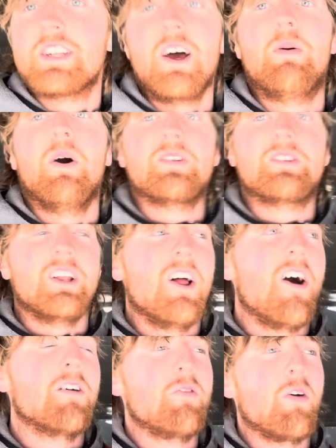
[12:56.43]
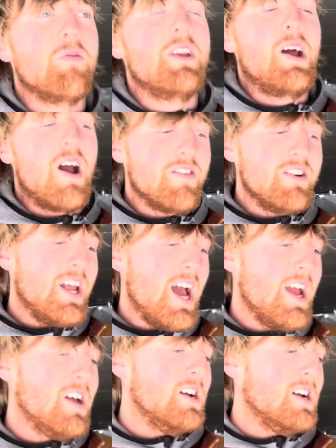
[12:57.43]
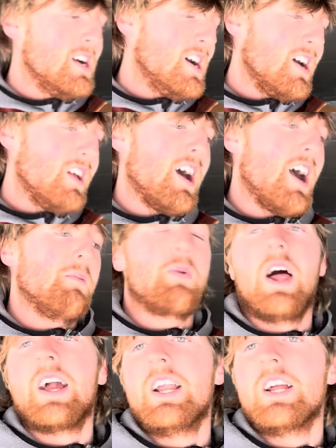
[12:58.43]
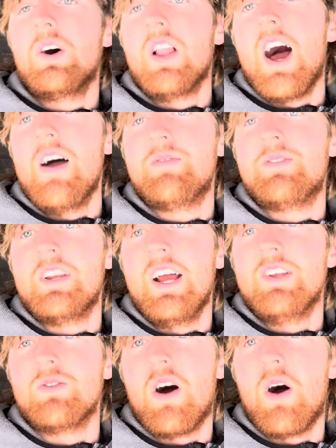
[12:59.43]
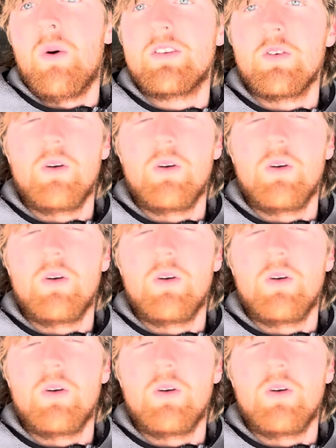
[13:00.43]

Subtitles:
I post a long form video every day. I'm probably going to go live today as well once we